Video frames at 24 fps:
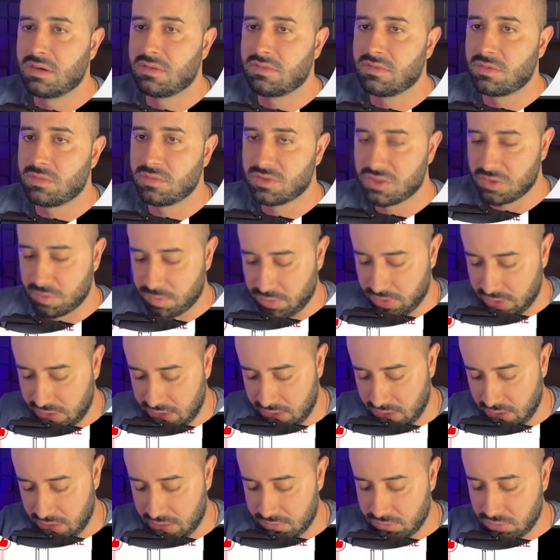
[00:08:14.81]
Let's say
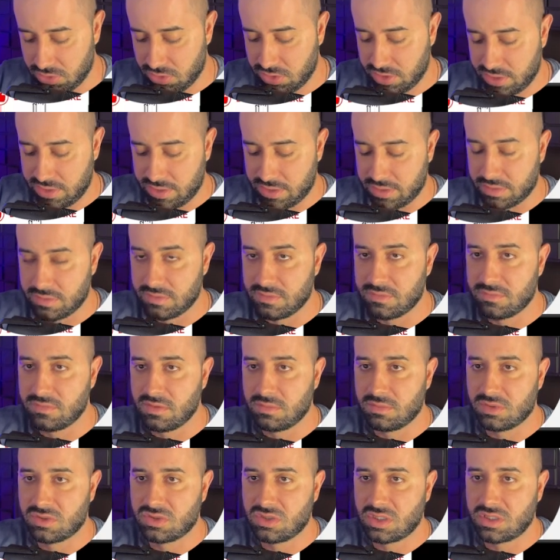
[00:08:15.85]
hamburgers. Let's just
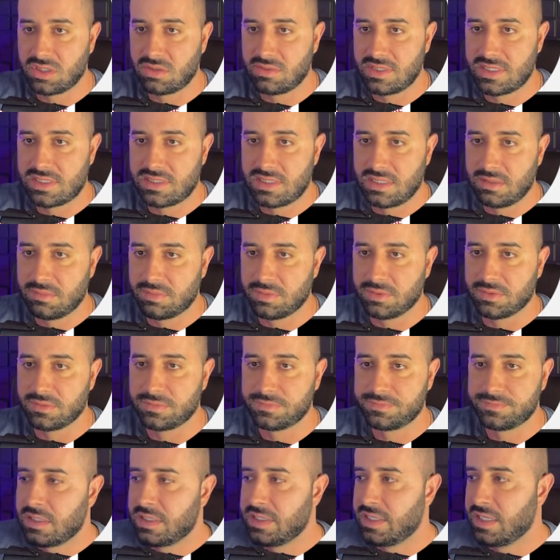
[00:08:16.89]
give an example.
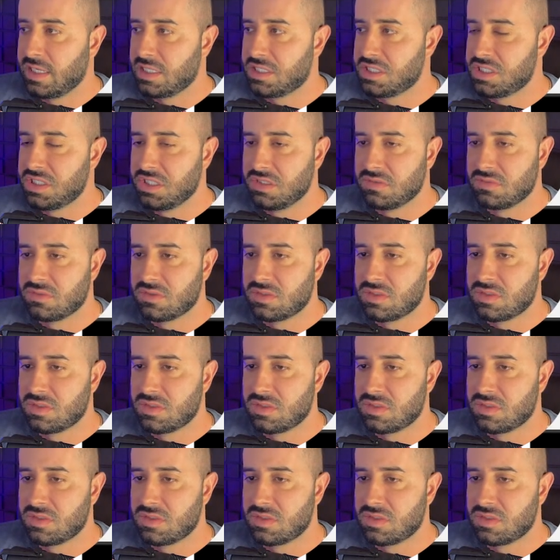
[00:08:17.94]
Creatives, right?